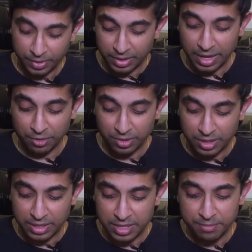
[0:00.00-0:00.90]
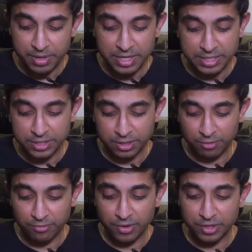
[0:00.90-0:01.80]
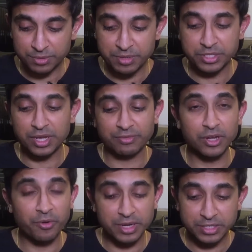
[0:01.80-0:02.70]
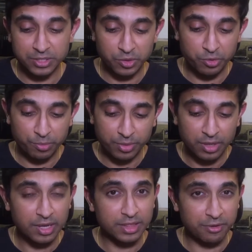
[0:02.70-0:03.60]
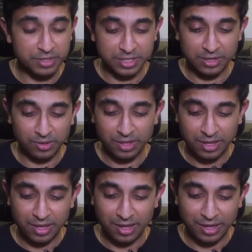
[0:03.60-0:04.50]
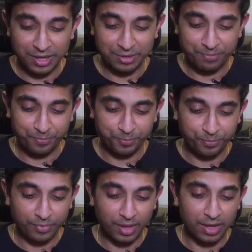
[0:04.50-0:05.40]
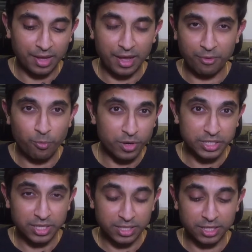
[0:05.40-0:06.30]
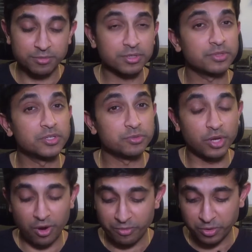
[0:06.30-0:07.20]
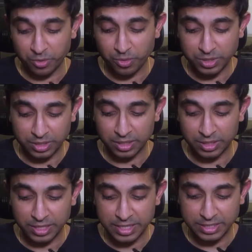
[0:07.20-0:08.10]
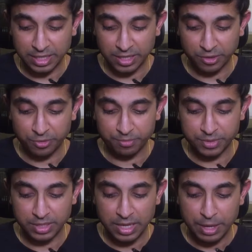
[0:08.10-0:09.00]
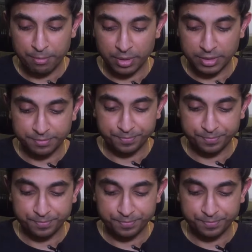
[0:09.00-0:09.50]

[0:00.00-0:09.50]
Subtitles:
Now, the ability to converse means you have to go into the group. There is a little a warning sign that comes up because we can't record these groups, but